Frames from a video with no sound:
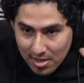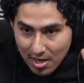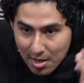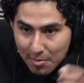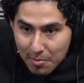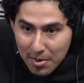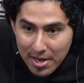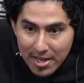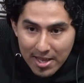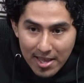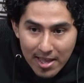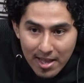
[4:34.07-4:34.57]

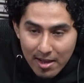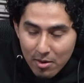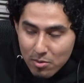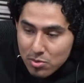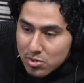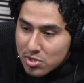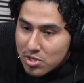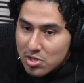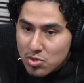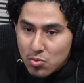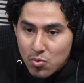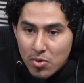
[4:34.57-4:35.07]
I'd be like, yeah, I
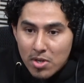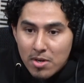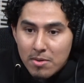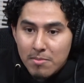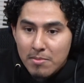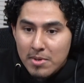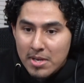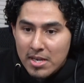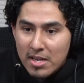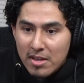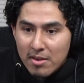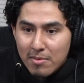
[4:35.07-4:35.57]
was just with
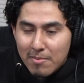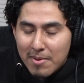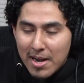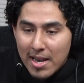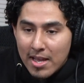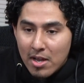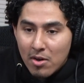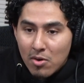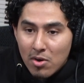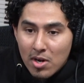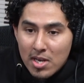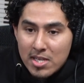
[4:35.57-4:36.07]
him. And he'd be
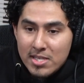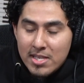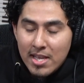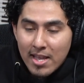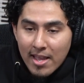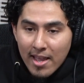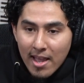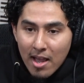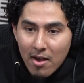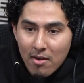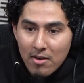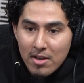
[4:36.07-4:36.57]
like, oh, let's
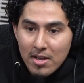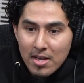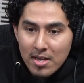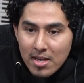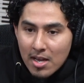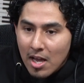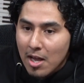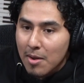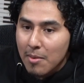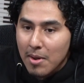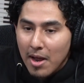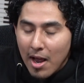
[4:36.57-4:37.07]
hang out.
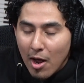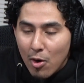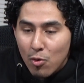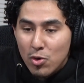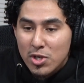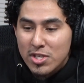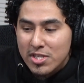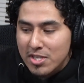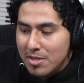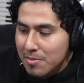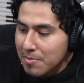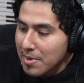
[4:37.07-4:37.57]
I
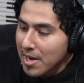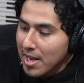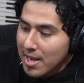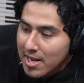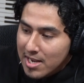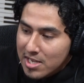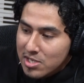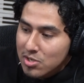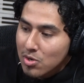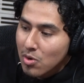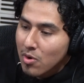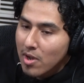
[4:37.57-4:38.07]
would still be
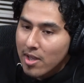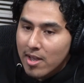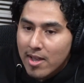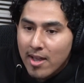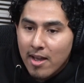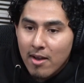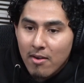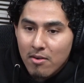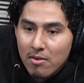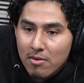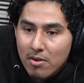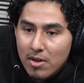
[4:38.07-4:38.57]
like, let's go
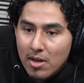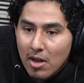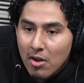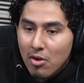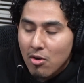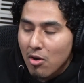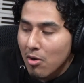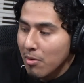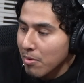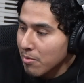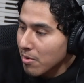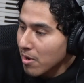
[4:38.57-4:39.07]
hang out.
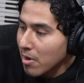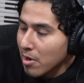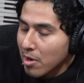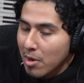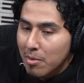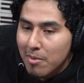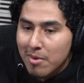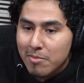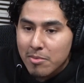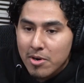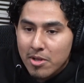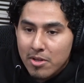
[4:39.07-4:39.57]
I'll call
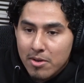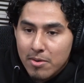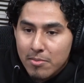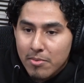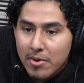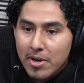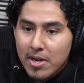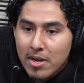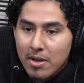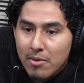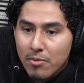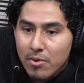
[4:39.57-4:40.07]
my brother
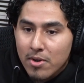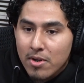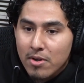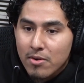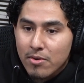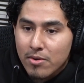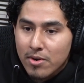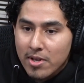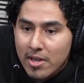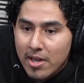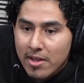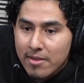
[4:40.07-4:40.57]
up right now. We can
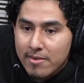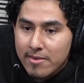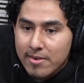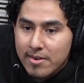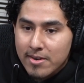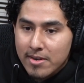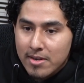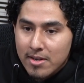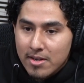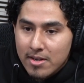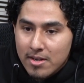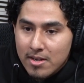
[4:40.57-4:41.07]
go together.
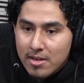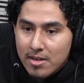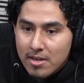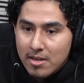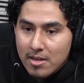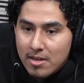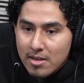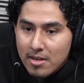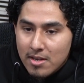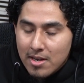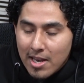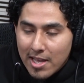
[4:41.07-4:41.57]

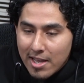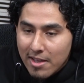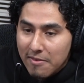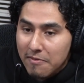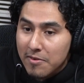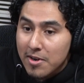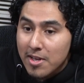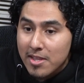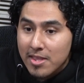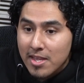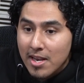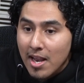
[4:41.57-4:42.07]
Like
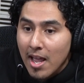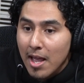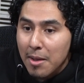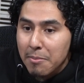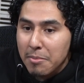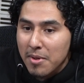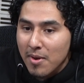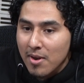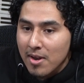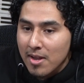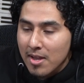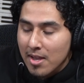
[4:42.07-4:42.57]
if nothing
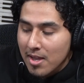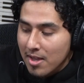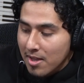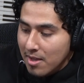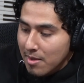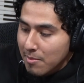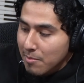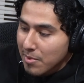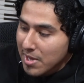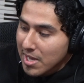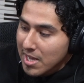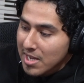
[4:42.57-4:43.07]
happened.
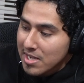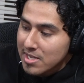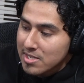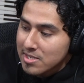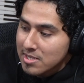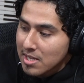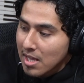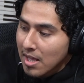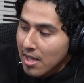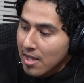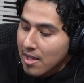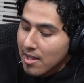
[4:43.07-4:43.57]

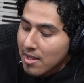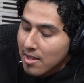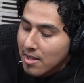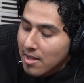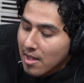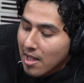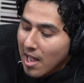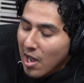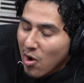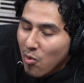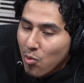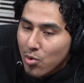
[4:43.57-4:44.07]
Because
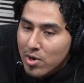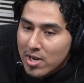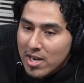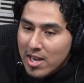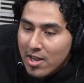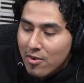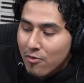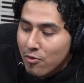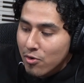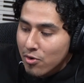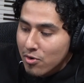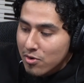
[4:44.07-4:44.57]
I would
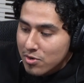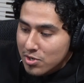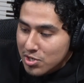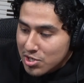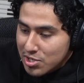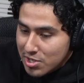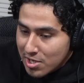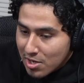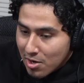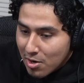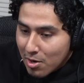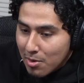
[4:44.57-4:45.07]
never
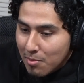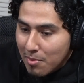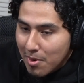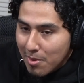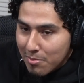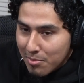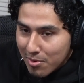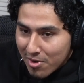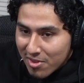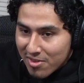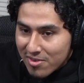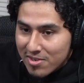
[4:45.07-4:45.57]
shit on
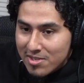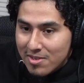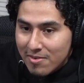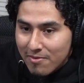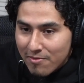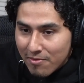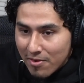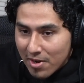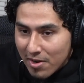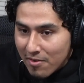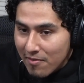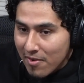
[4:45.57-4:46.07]
my brothers
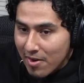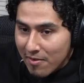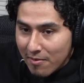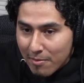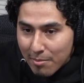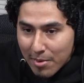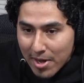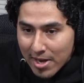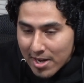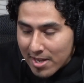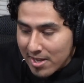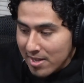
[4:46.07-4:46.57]
in front of
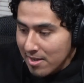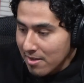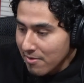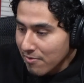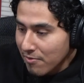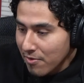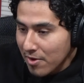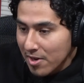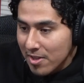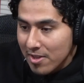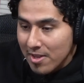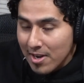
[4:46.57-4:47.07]
everybody.
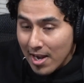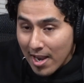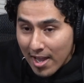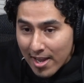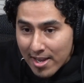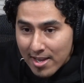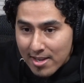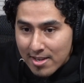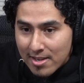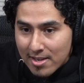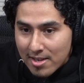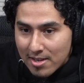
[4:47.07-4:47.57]
In front of the
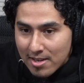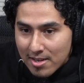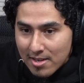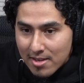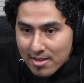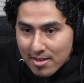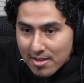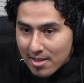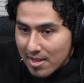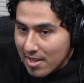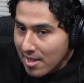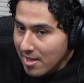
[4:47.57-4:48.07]
light.
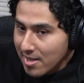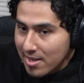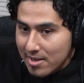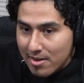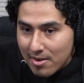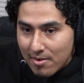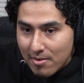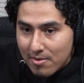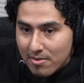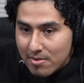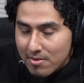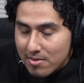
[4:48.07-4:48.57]
Heck
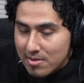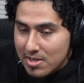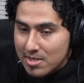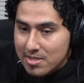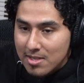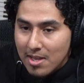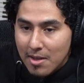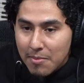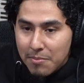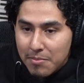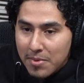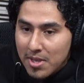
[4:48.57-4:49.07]
no.
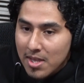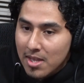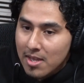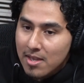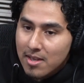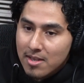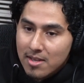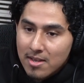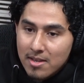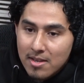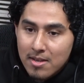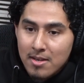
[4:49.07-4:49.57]
That's not me.